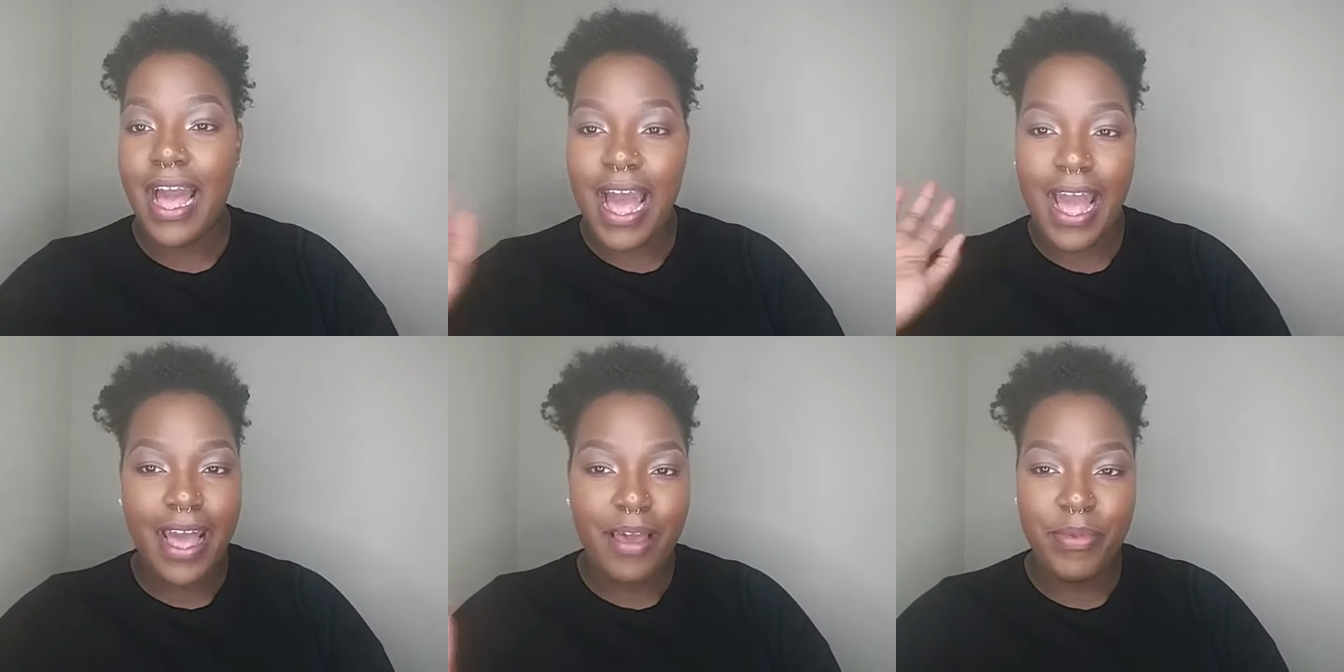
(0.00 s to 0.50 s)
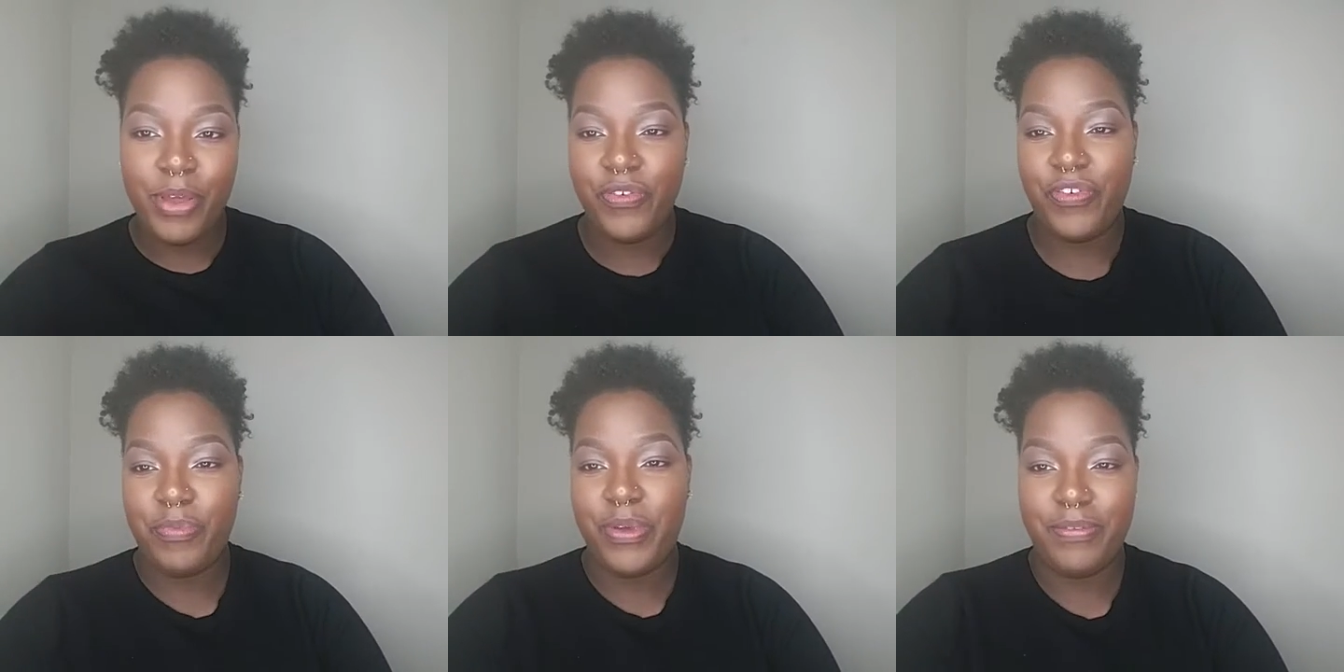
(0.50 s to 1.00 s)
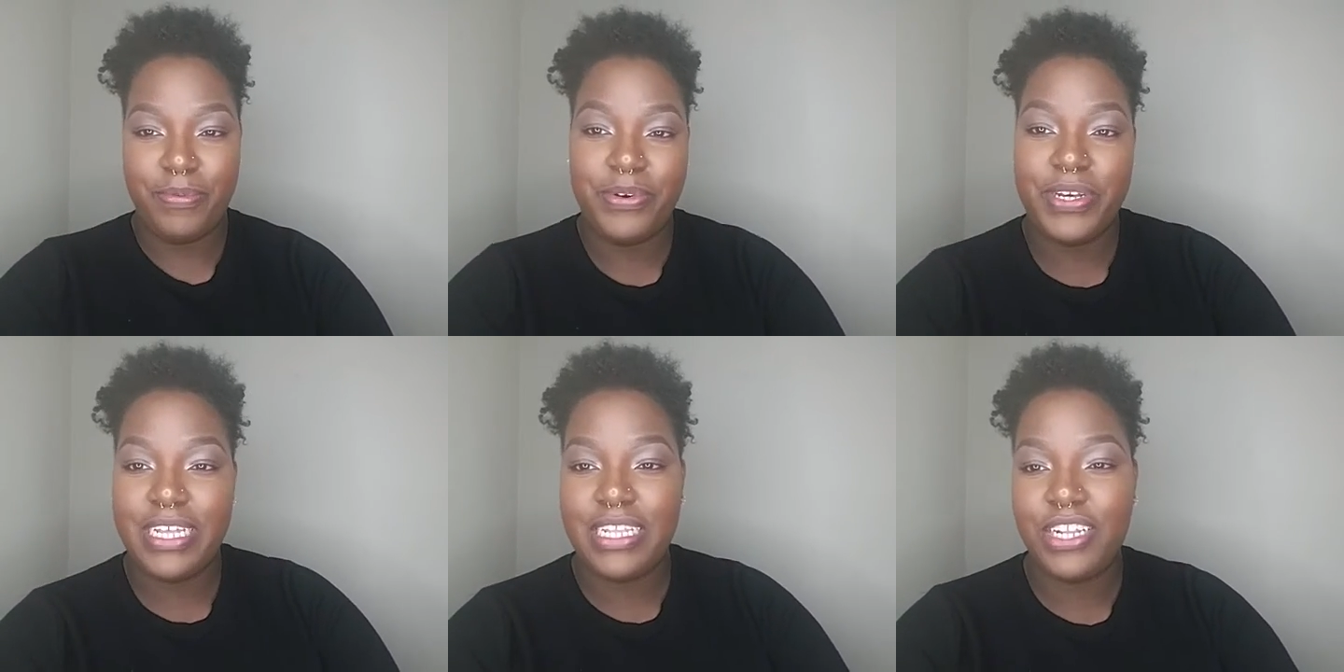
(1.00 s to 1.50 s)
Hi, beautiful
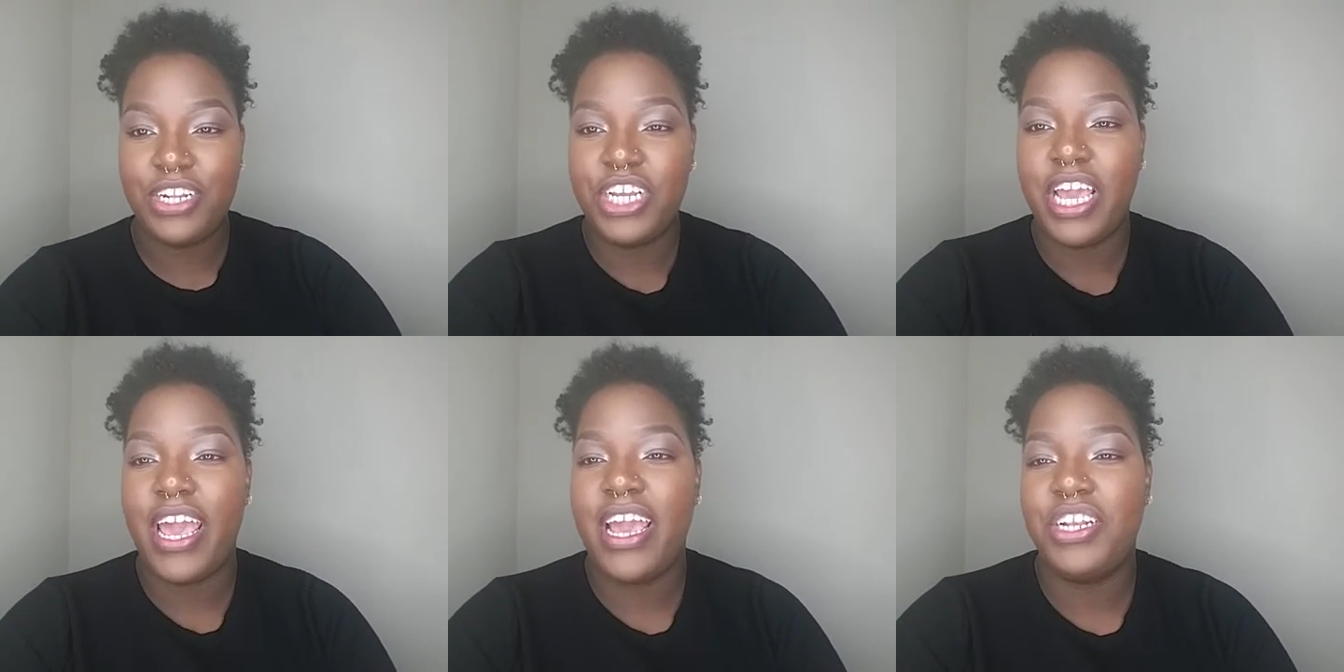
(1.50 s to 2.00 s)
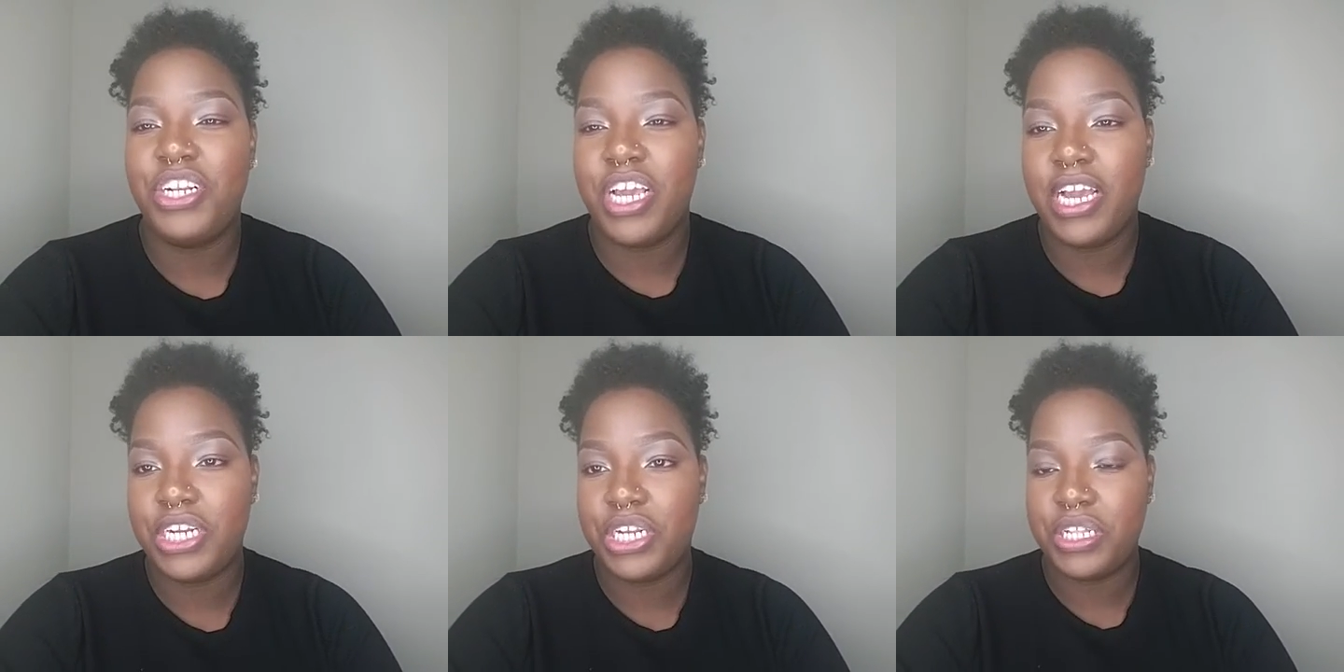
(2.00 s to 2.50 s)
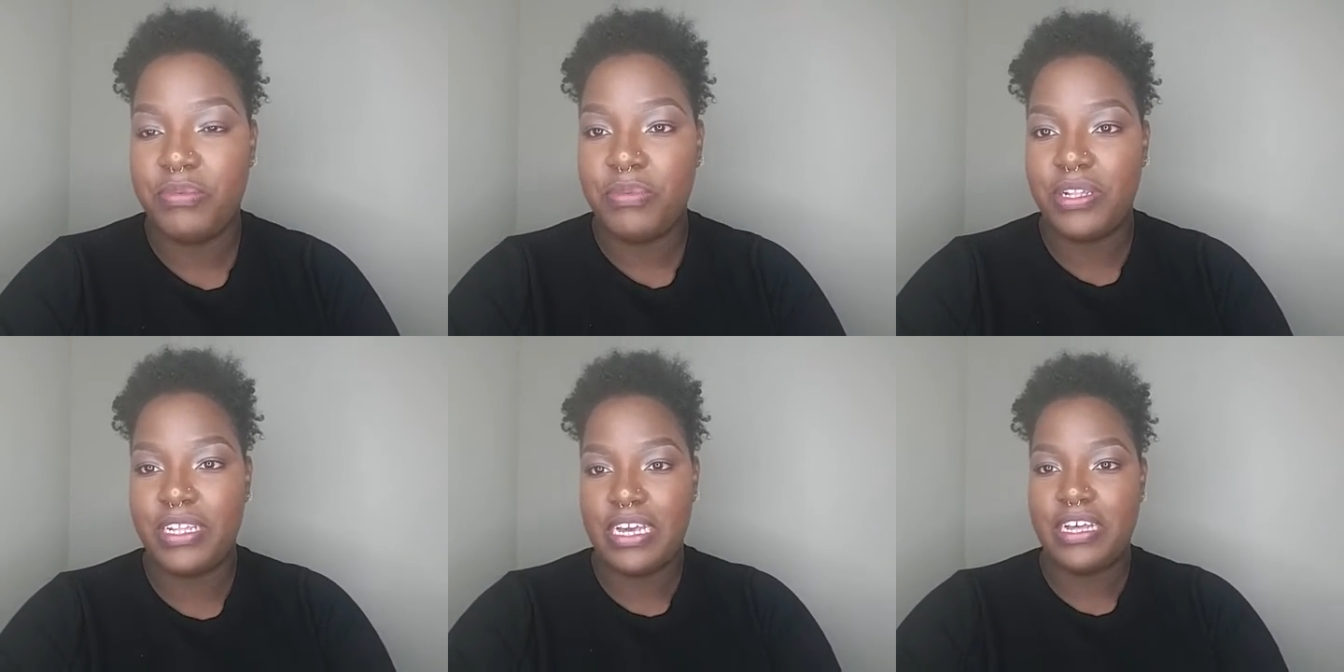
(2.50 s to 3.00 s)
people. It's Jacay Shilling
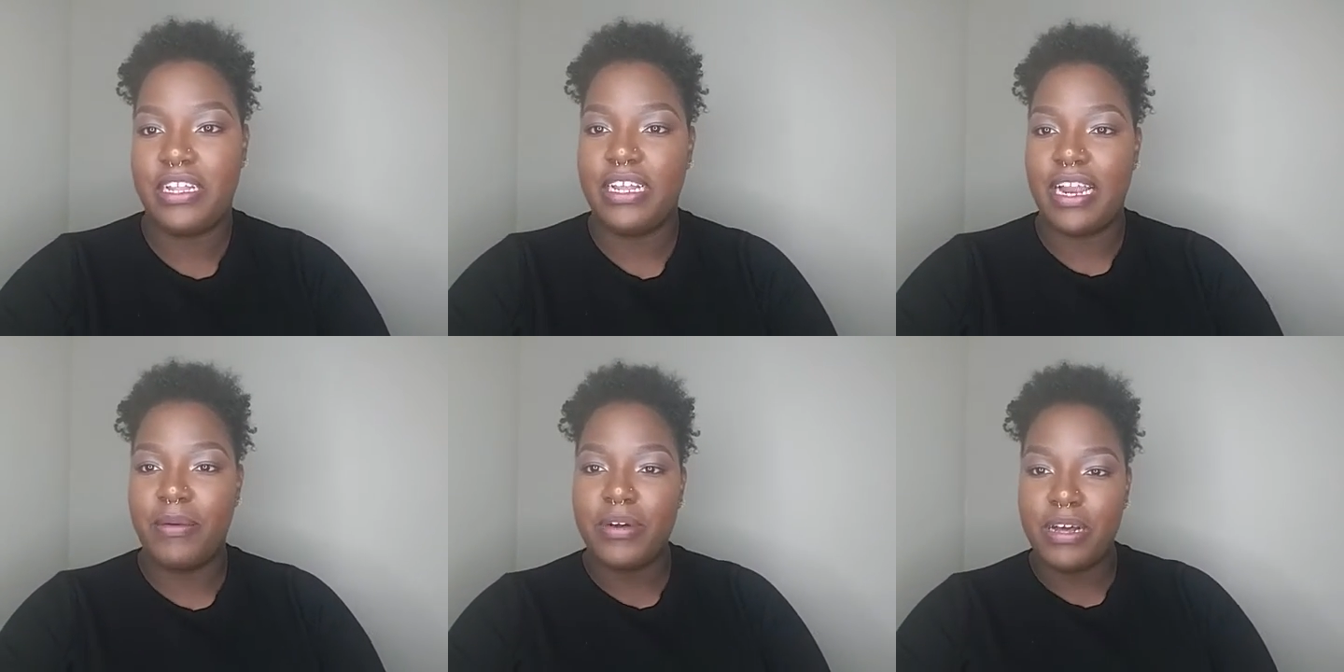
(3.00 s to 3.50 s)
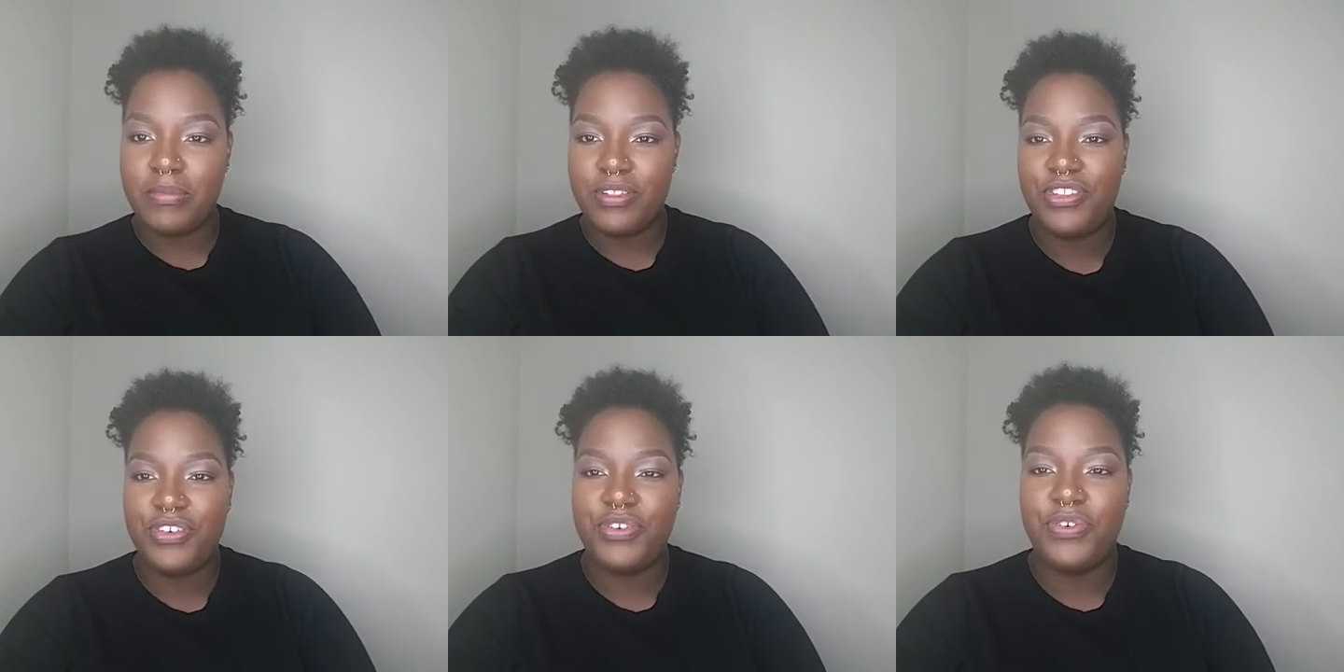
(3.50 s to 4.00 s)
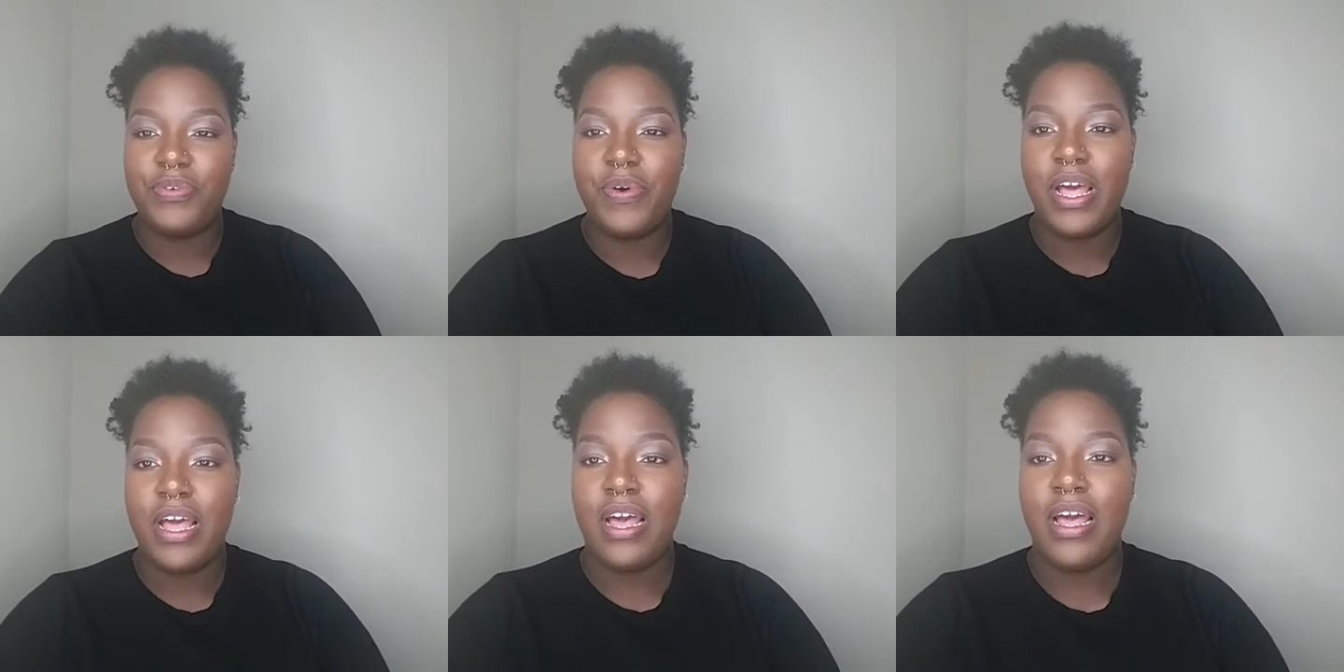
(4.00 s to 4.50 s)
Brazil, and I'm coming to you